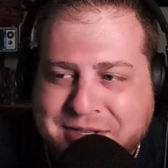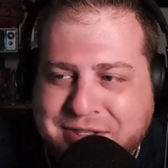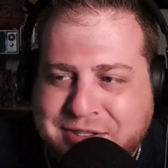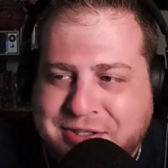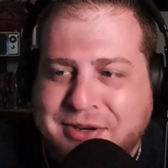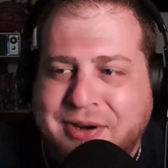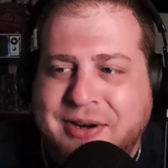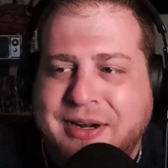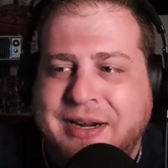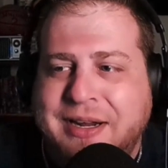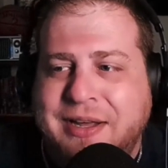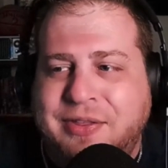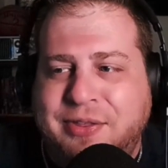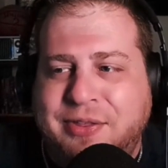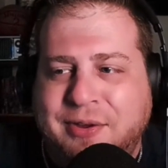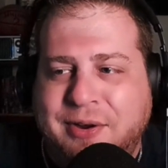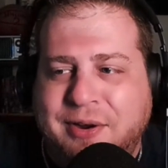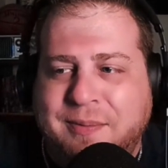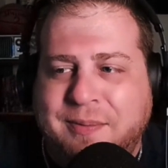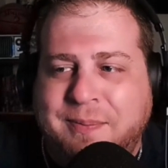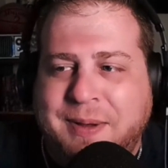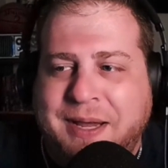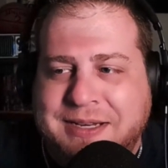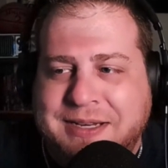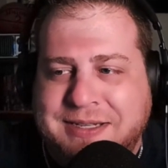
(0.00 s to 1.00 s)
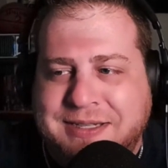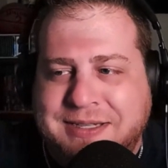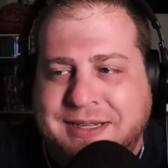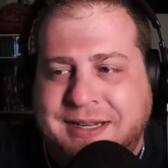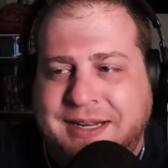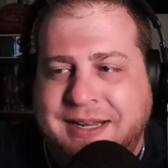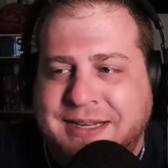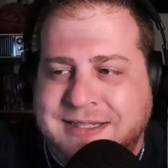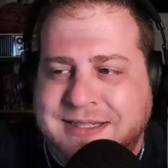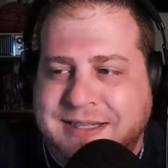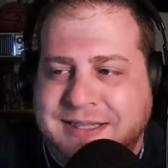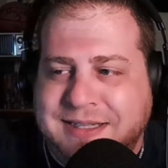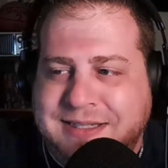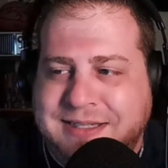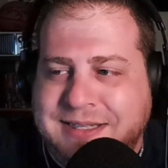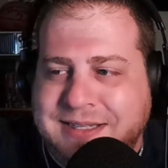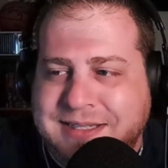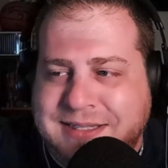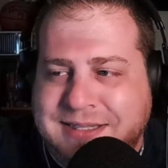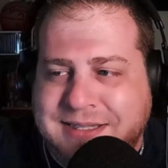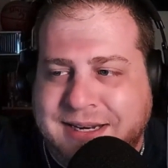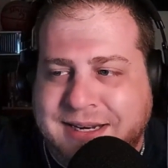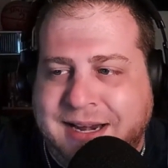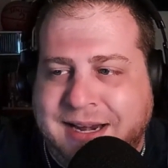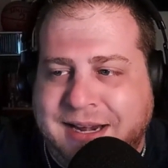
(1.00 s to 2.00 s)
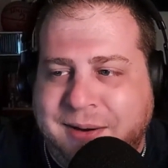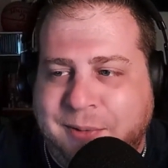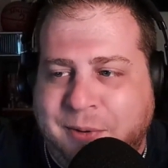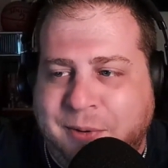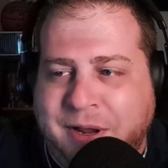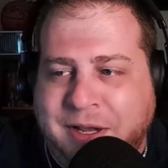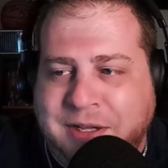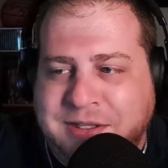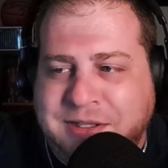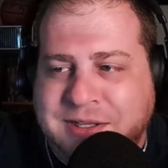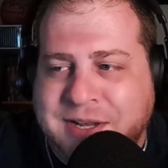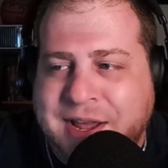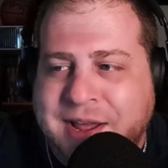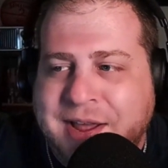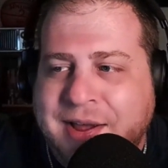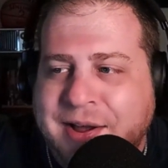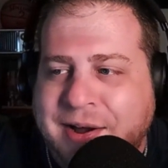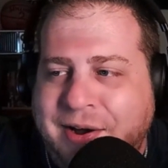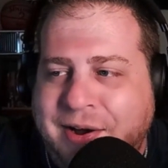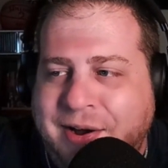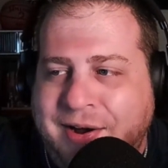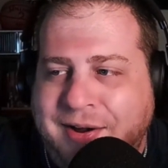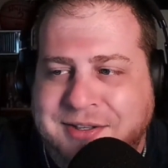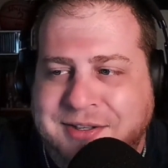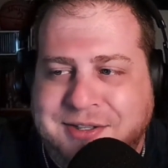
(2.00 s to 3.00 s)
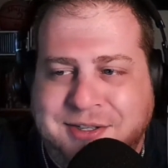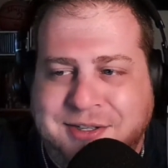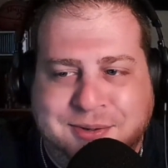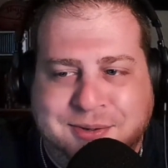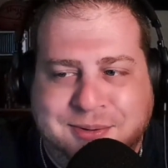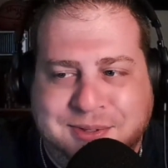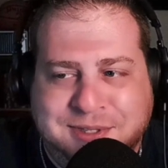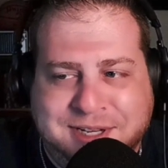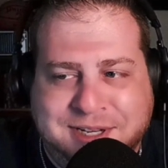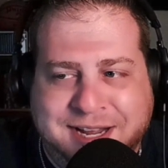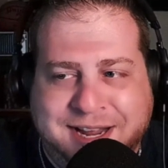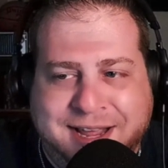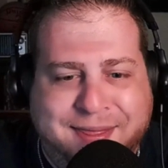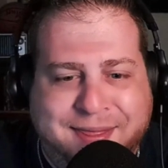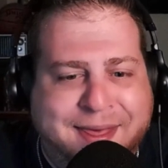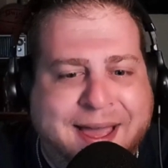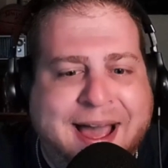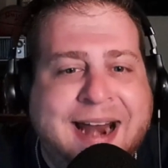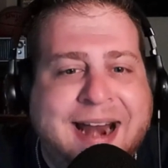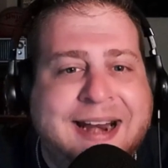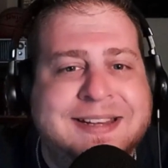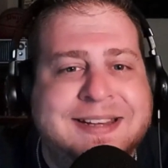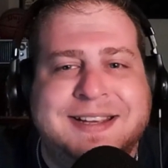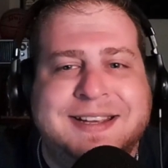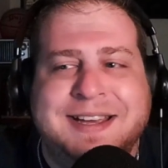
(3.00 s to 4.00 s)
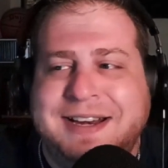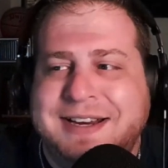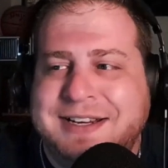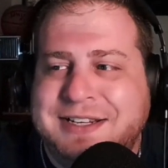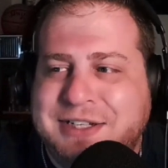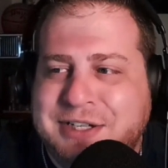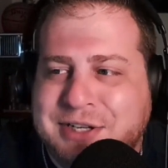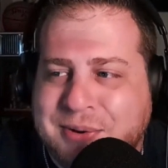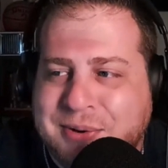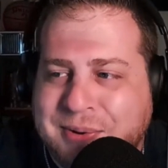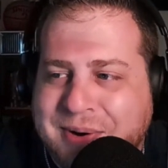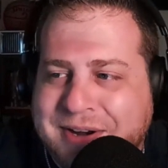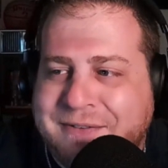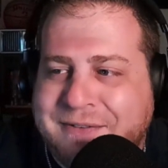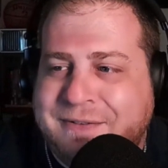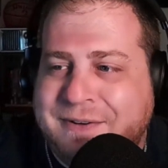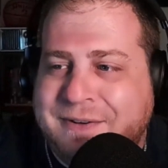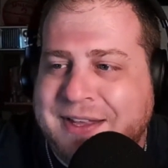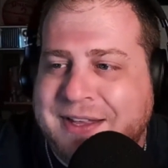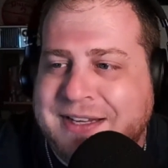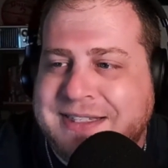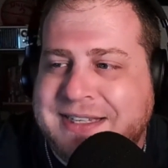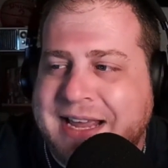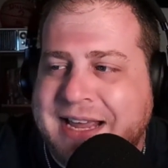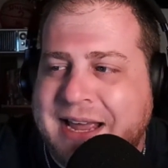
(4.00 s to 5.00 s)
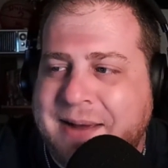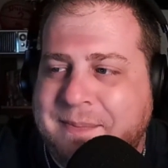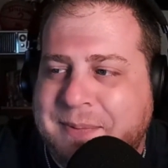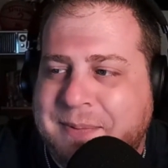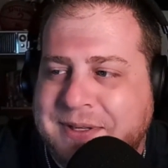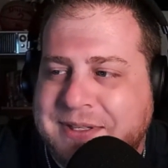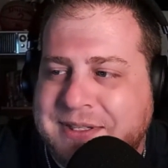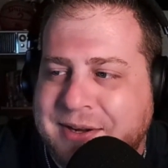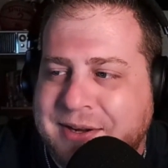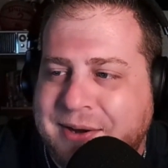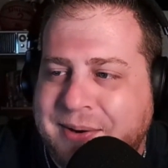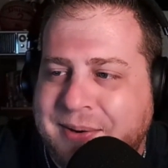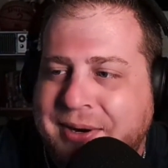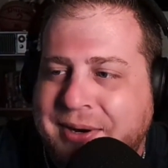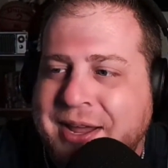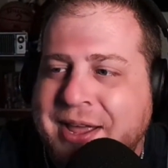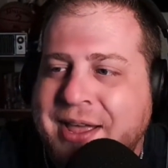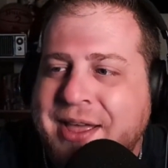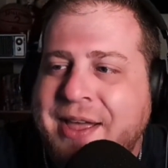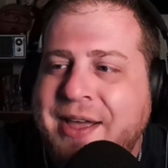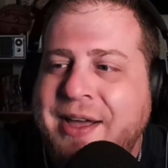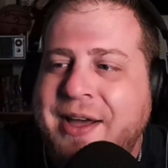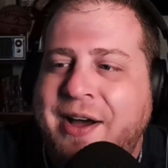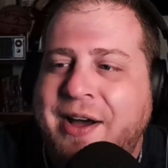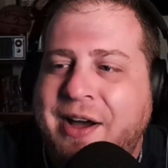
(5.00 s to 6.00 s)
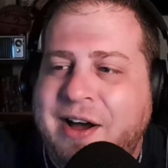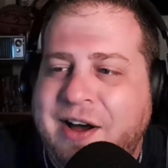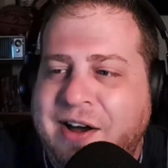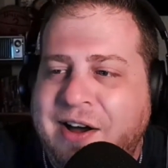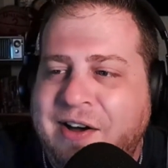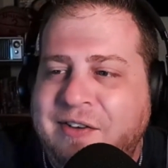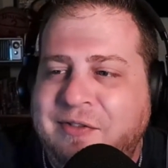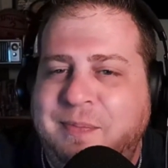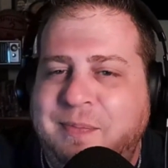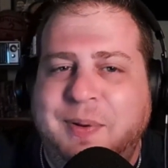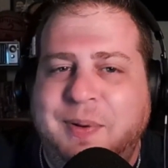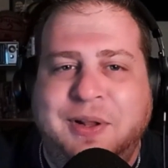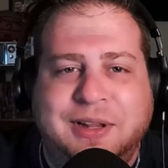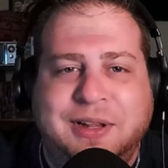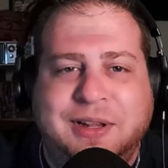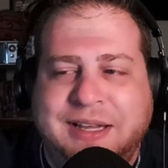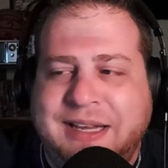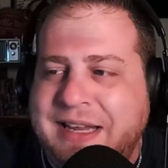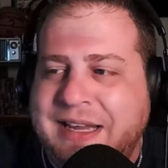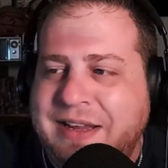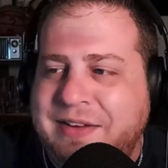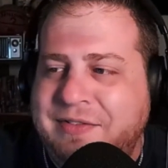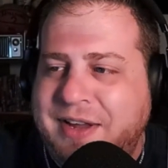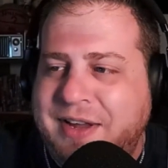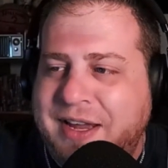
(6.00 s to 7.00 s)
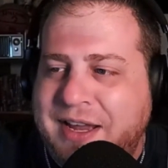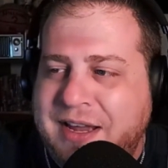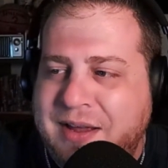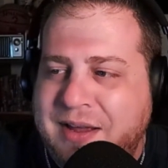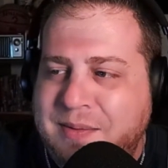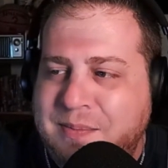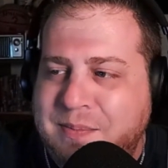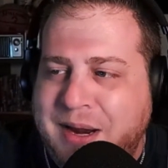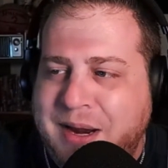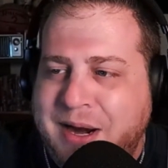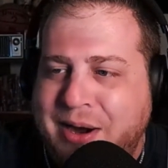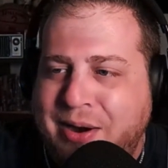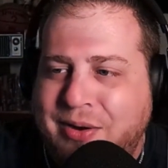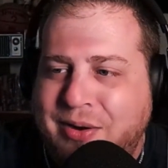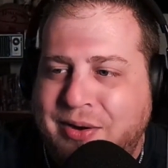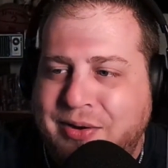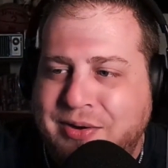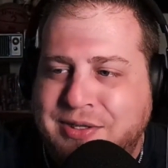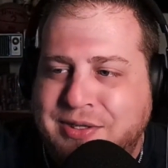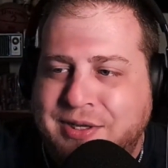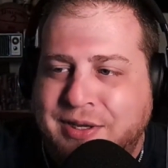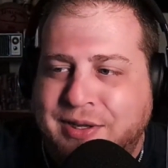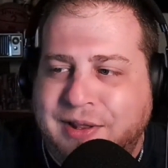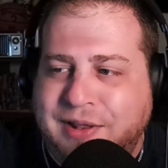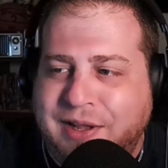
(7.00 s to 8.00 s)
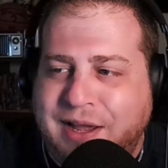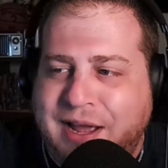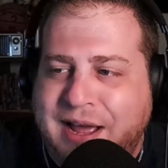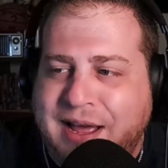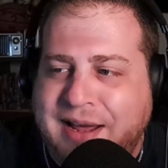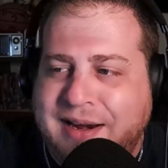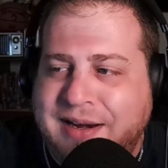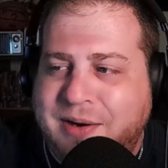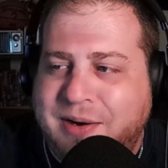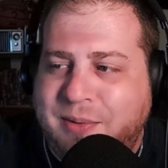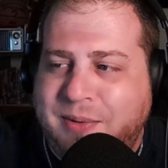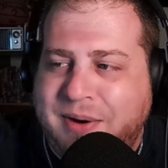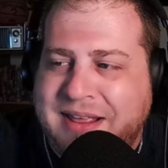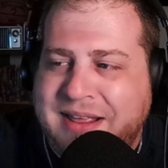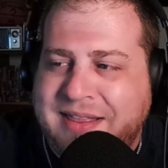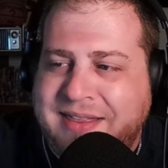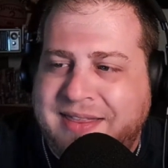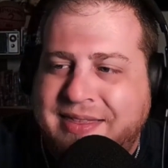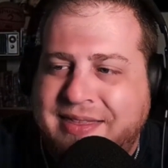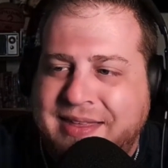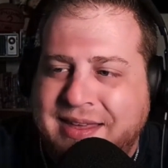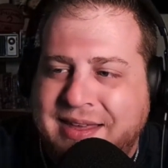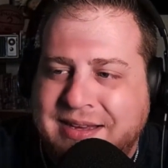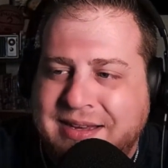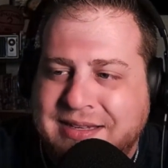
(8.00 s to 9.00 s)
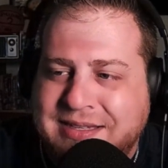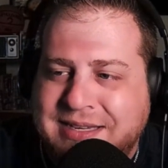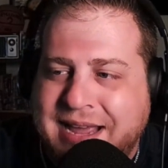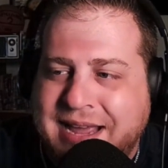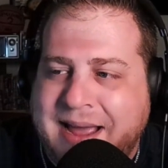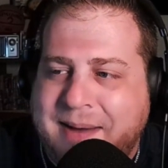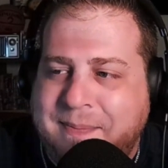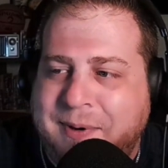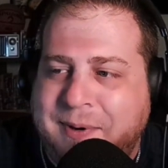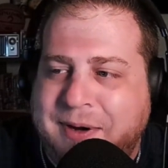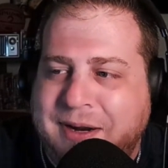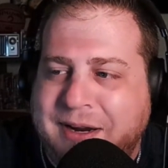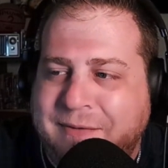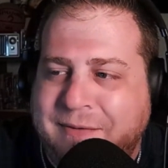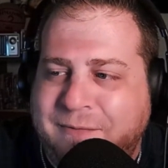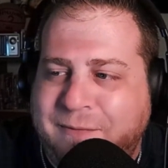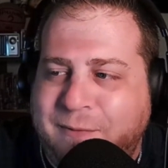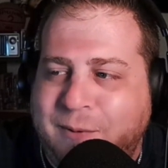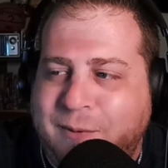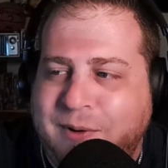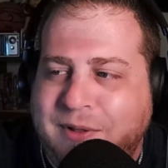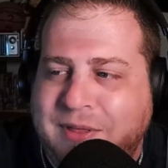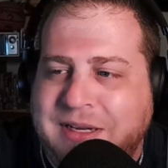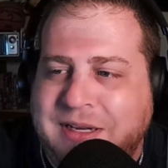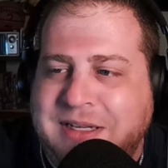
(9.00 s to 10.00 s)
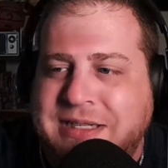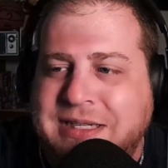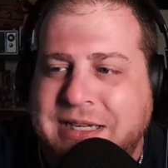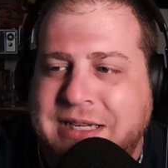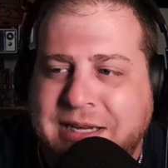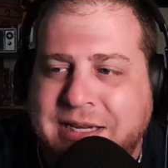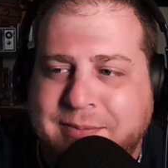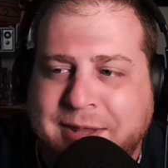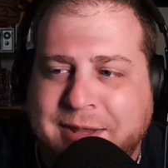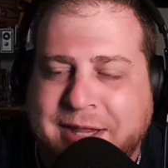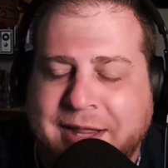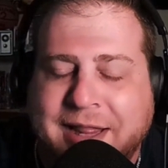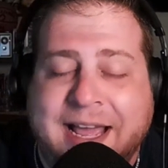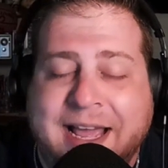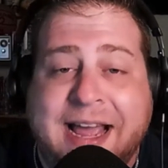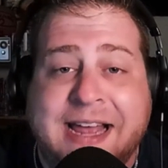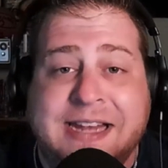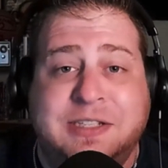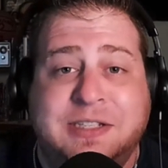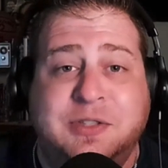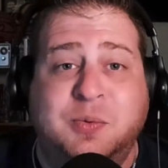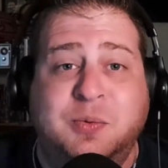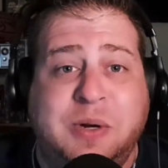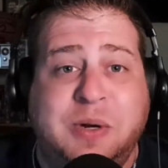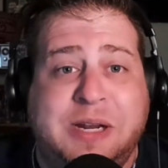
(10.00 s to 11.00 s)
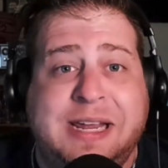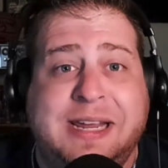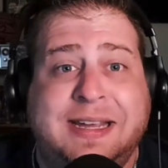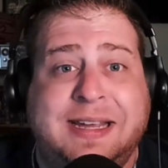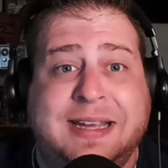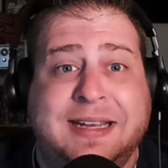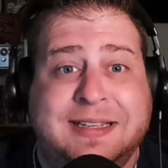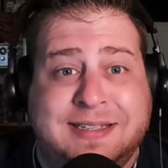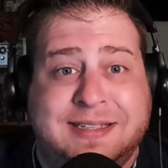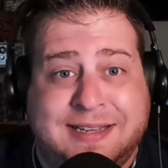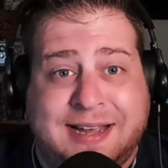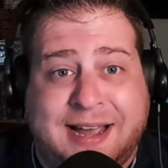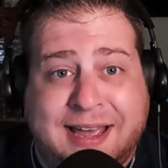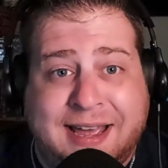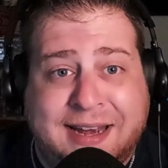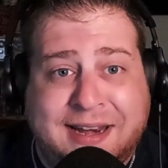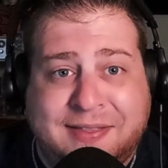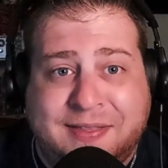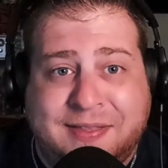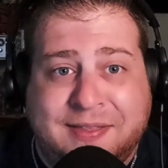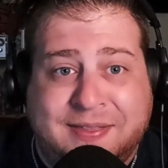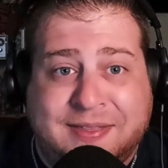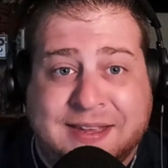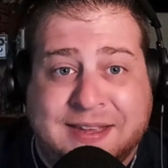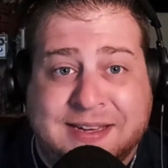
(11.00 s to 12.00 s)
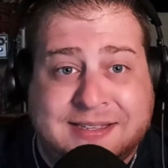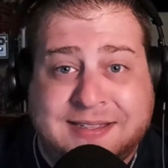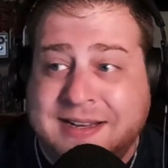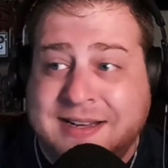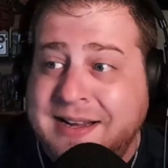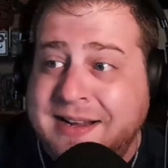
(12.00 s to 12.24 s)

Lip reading: starting at third base against the Cincinnati Reds on Tuesday. And that is going to do it for this episode of Bleav in Mariners. A lot of great things happening for the team in the last week. Excited that this